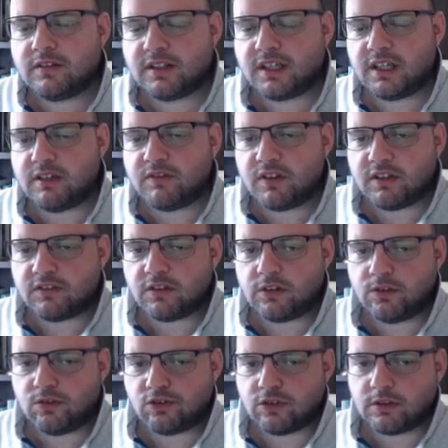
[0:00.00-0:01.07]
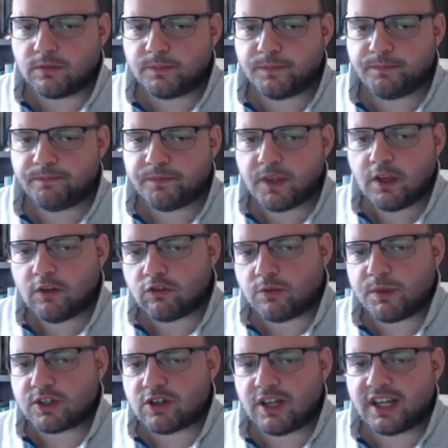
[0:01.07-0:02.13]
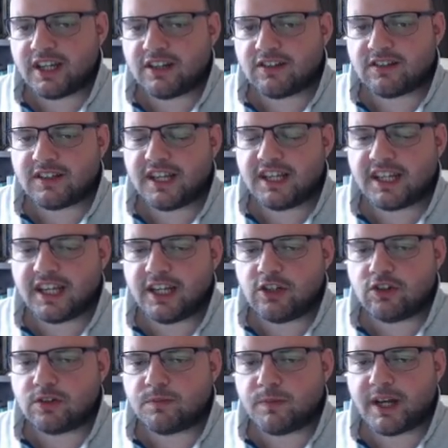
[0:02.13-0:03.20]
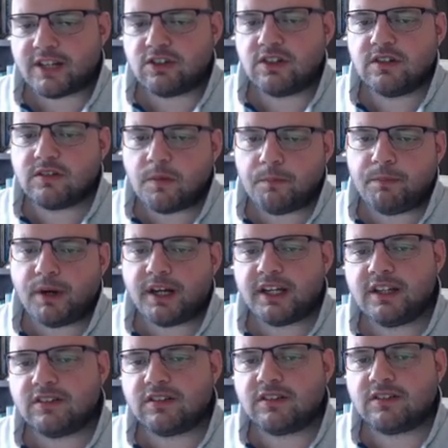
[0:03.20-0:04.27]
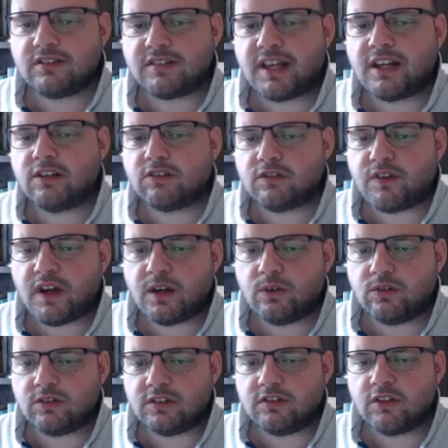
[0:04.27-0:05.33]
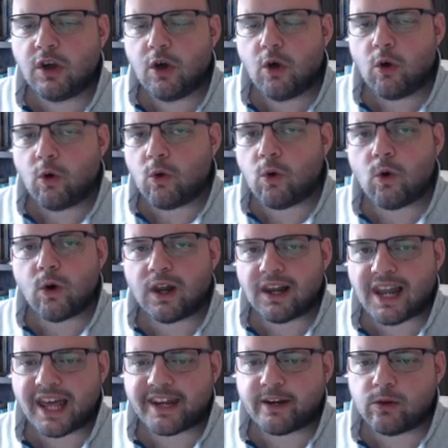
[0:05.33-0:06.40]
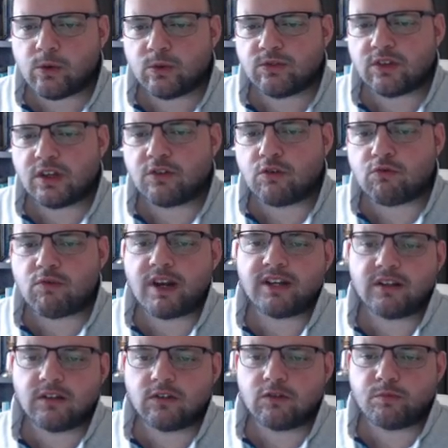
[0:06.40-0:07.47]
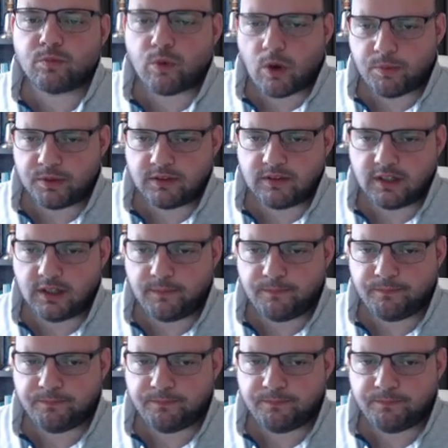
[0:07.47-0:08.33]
to give a solution. So much like an estate agent matches buyers and sellers of houses or landlords and renters of property.